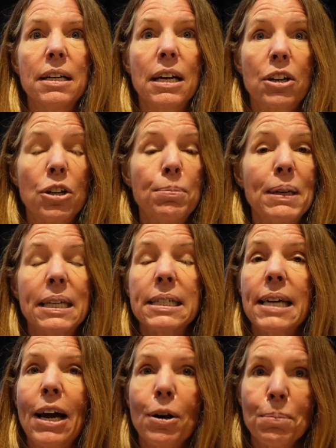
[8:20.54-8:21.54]
It could be an
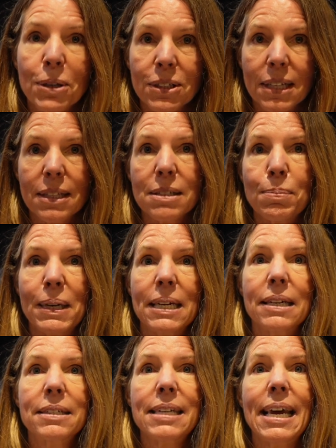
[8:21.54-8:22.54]
entire building that's
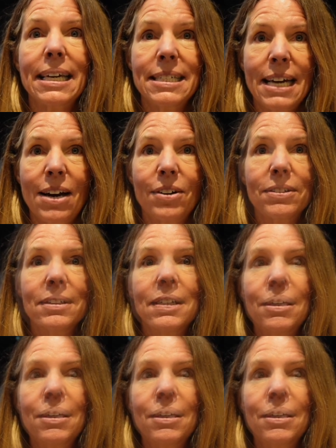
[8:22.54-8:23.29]
being taken down.